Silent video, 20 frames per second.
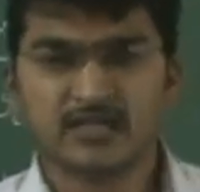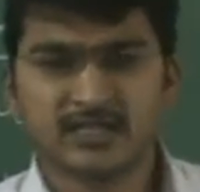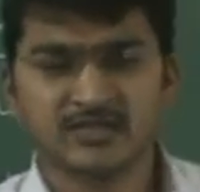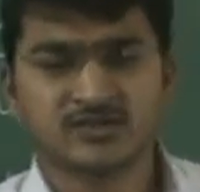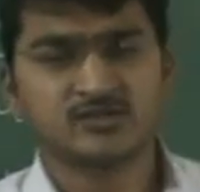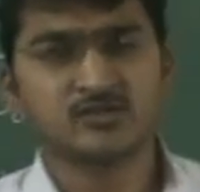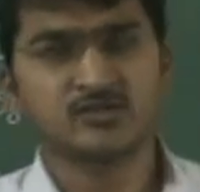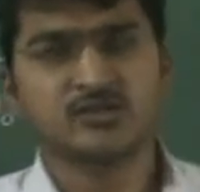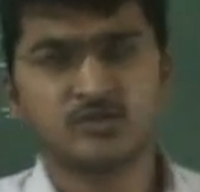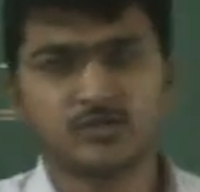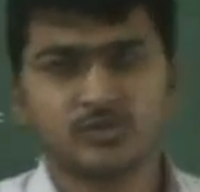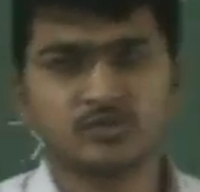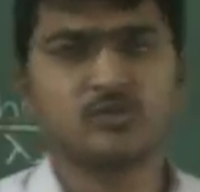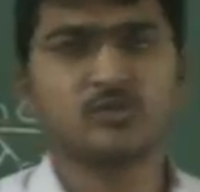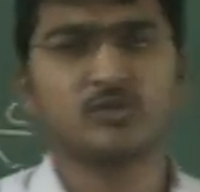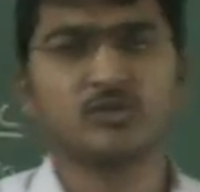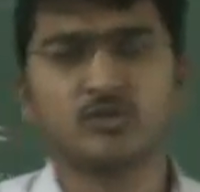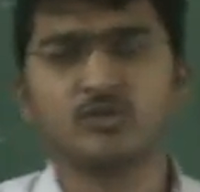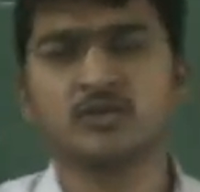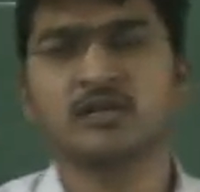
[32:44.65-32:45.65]
So you should
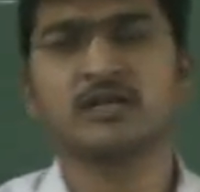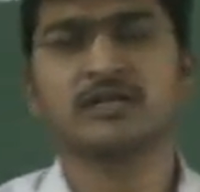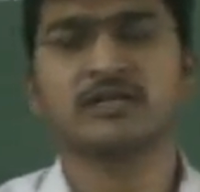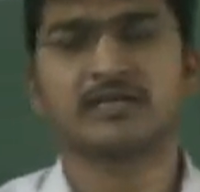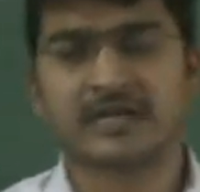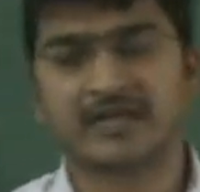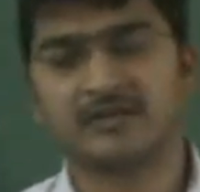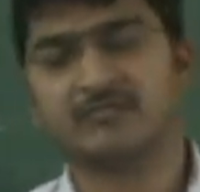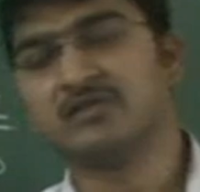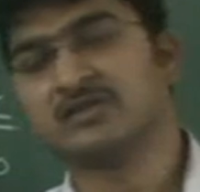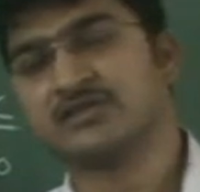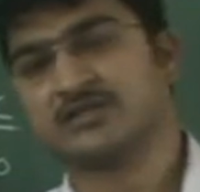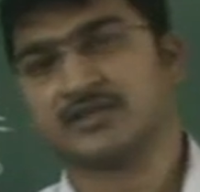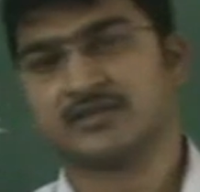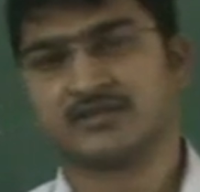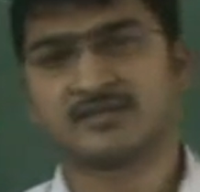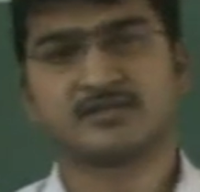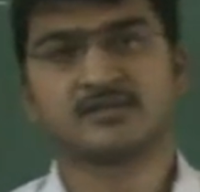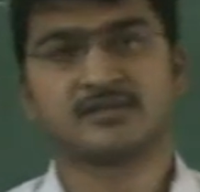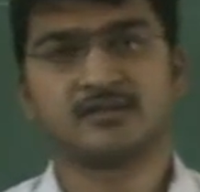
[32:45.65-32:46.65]
know that
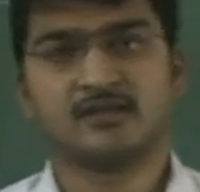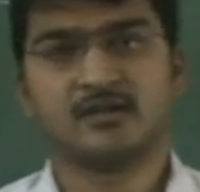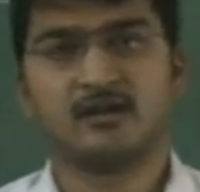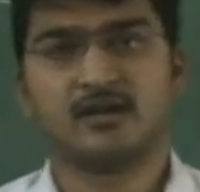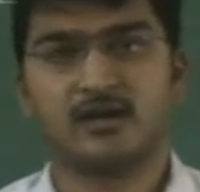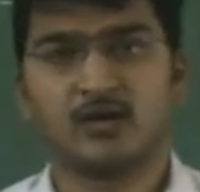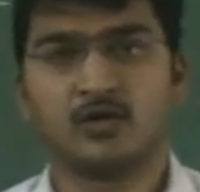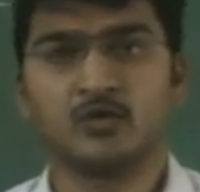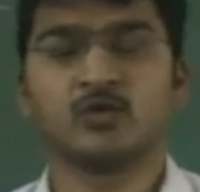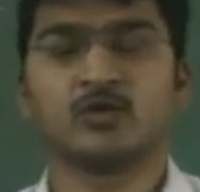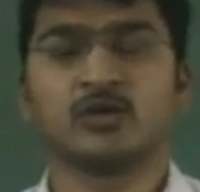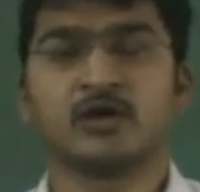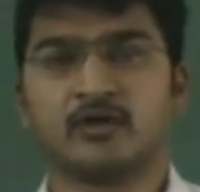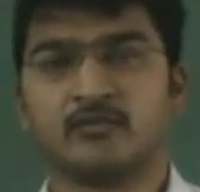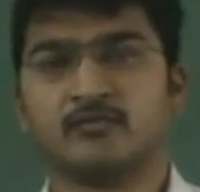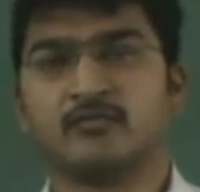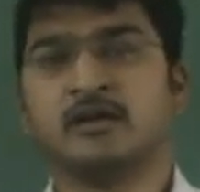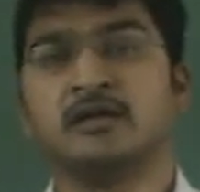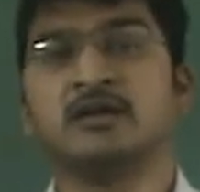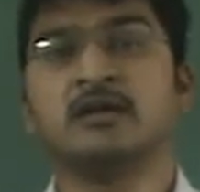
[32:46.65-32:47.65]
conversions, how to
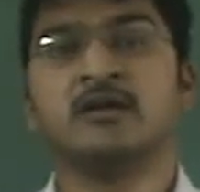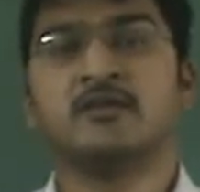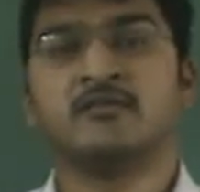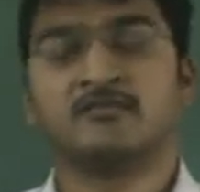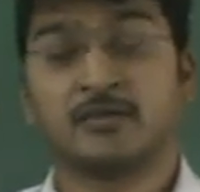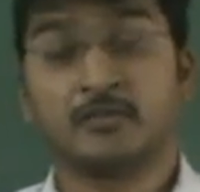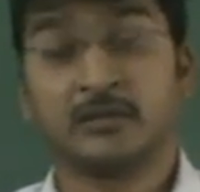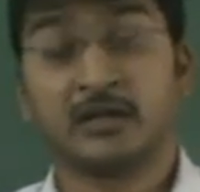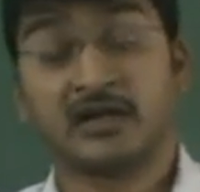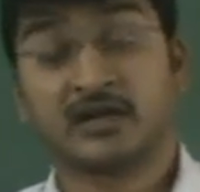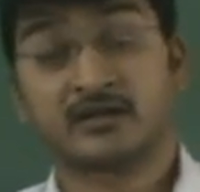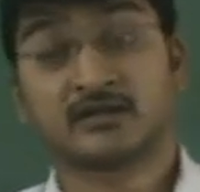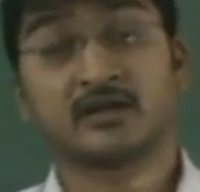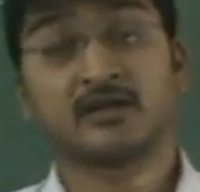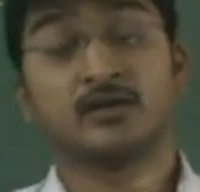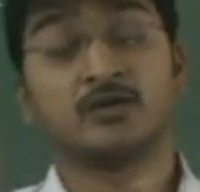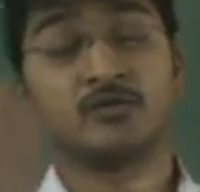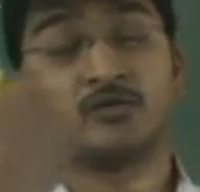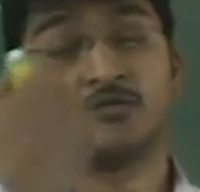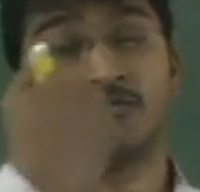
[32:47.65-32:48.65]
convert from
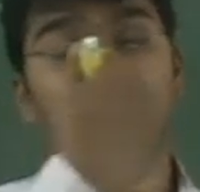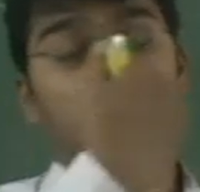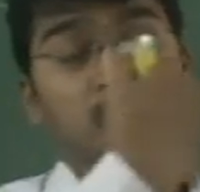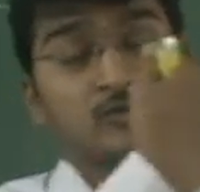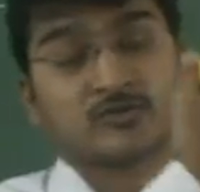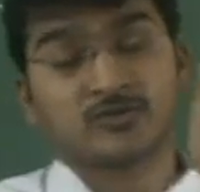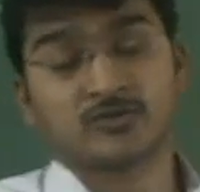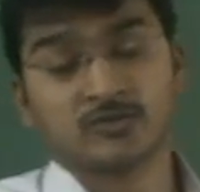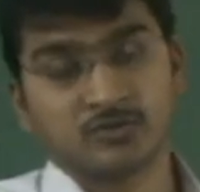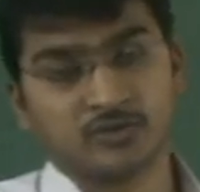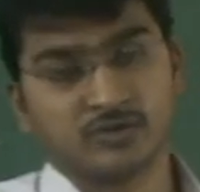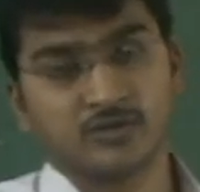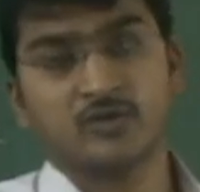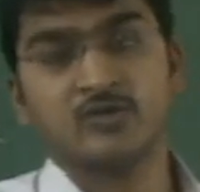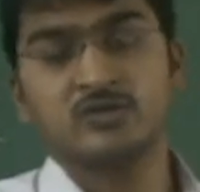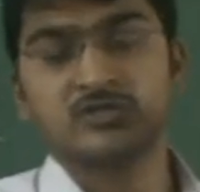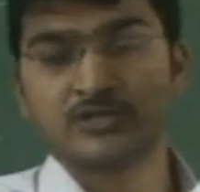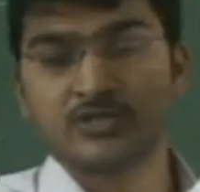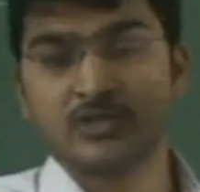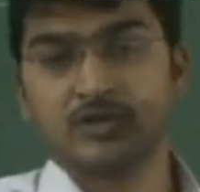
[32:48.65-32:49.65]
electron volts to
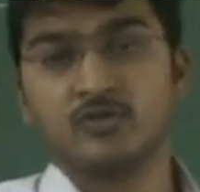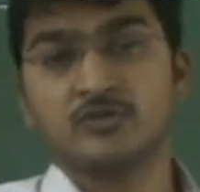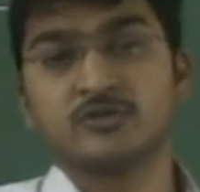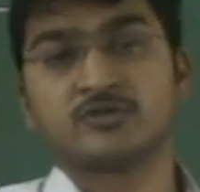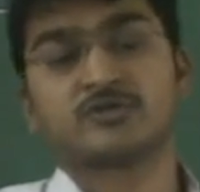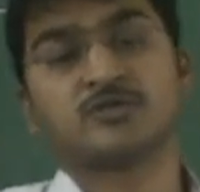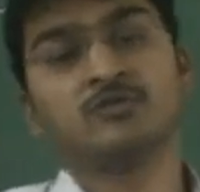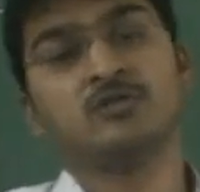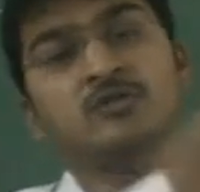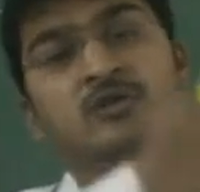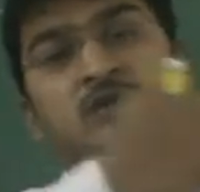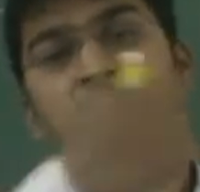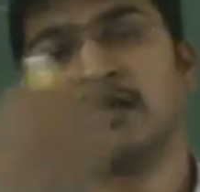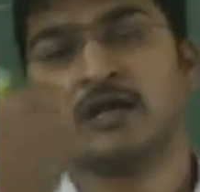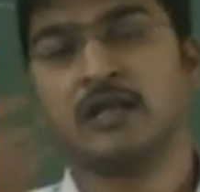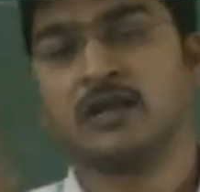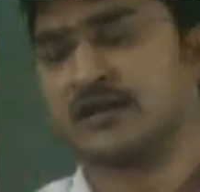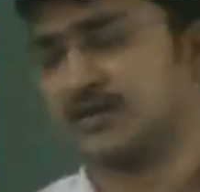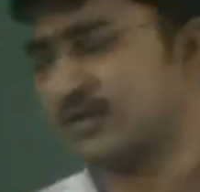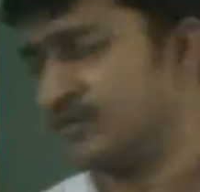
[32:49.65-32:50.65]
joules, joules to
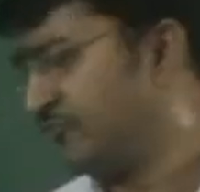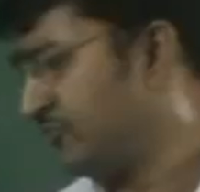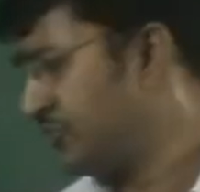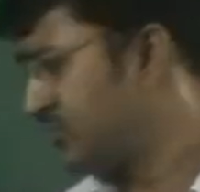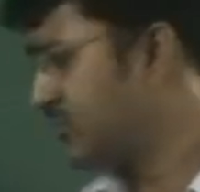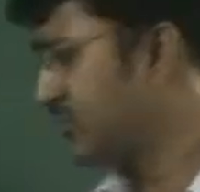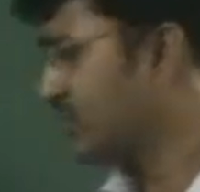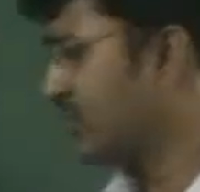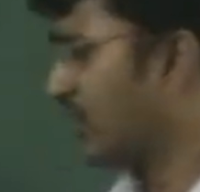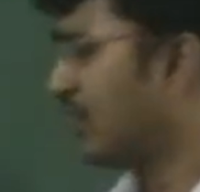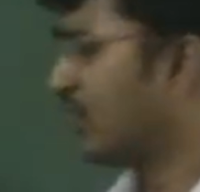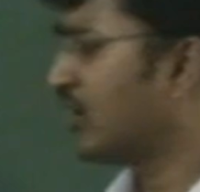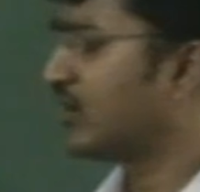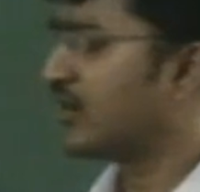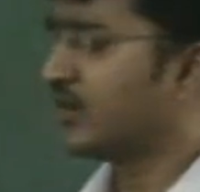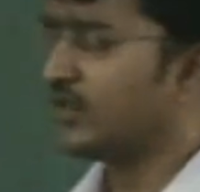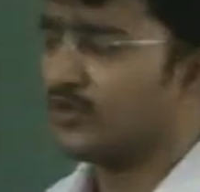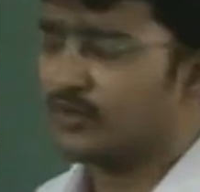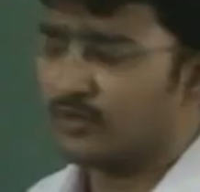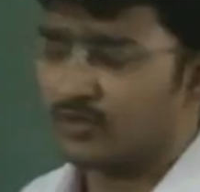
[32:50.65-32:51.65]
electron, which you
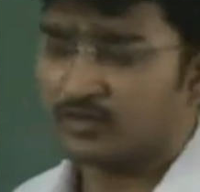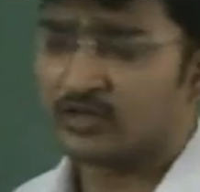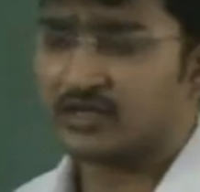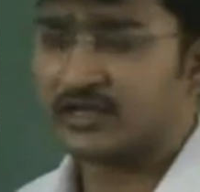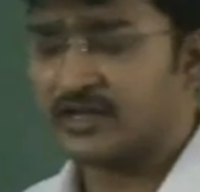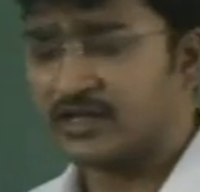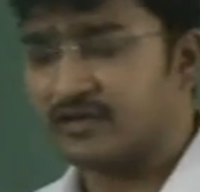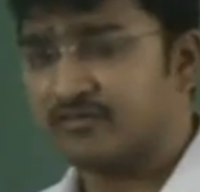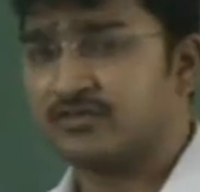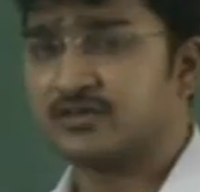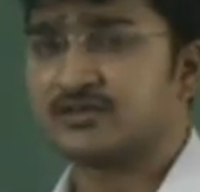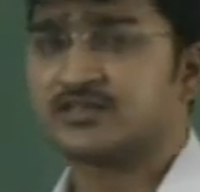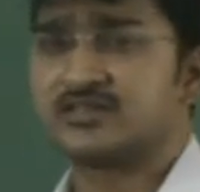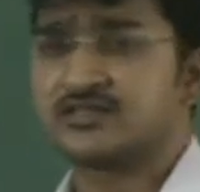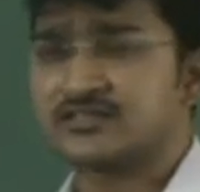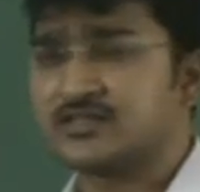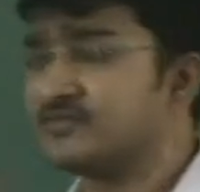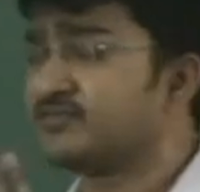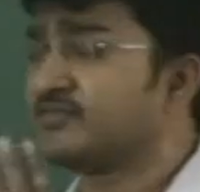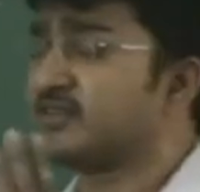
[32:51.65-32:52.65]
already know the
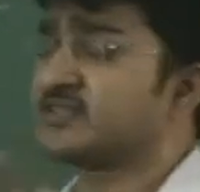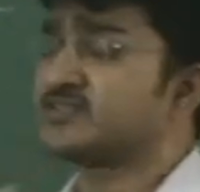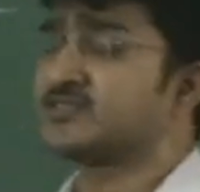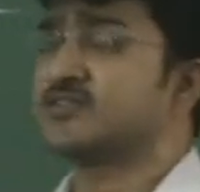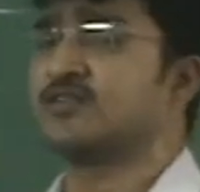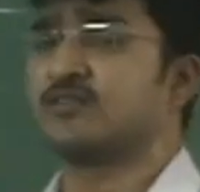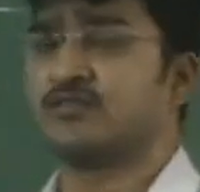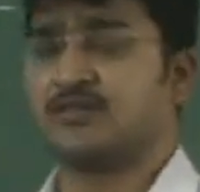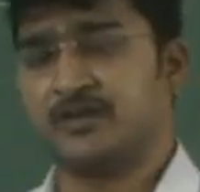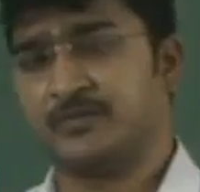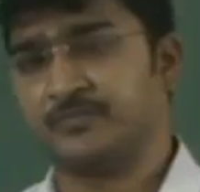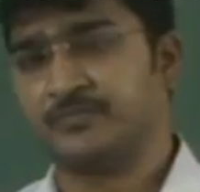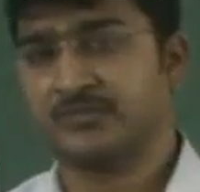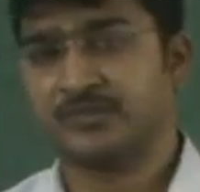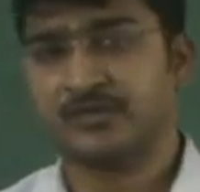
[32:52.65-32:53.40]
conversions in first year only.